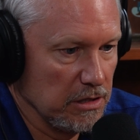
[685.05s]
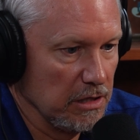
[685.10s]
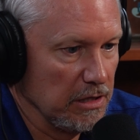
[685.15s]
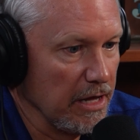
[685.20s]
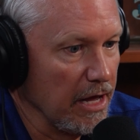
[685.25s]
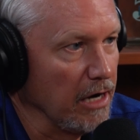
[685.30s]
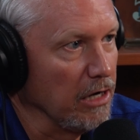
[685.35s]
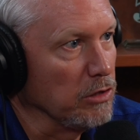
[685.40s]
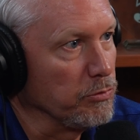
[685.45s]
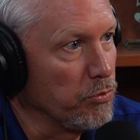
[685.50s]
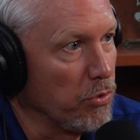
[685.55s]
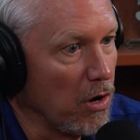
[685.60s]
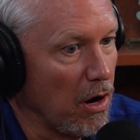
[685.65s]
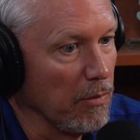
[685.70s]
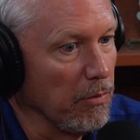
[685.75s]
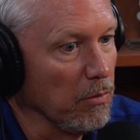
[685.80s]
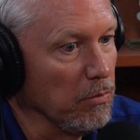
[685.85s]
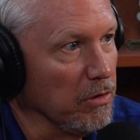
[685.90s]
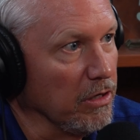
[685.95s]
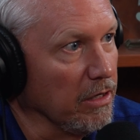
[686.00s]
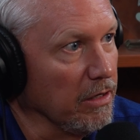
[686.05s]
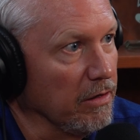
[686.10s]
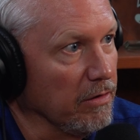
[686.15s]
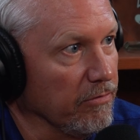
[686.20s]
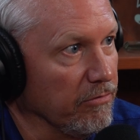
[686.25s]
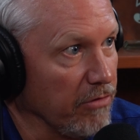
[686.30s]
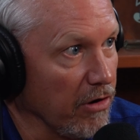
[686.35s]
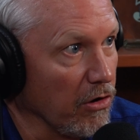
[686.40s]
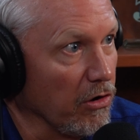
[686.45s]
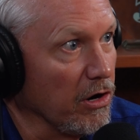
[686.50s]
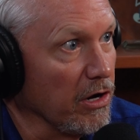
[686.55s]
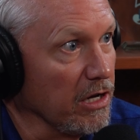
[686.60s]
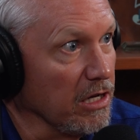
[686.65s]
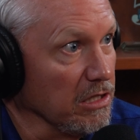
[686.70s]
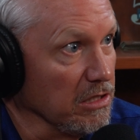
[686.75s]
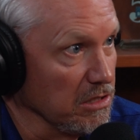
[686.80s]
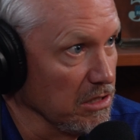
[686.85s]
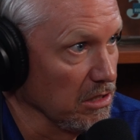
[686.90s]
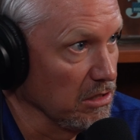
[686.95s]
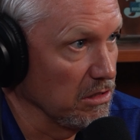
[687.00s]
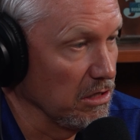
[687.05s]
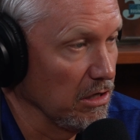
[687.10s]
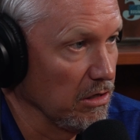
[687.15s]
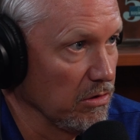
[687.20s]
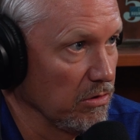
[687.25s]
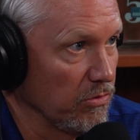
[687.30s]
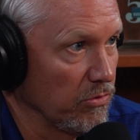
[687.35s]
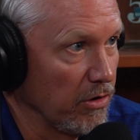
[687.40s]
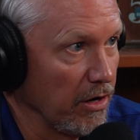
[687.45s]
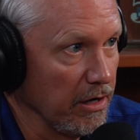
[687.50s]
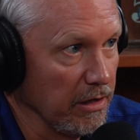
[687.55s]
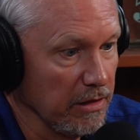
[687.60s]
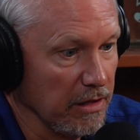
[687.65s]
and that is probably very consistent, right?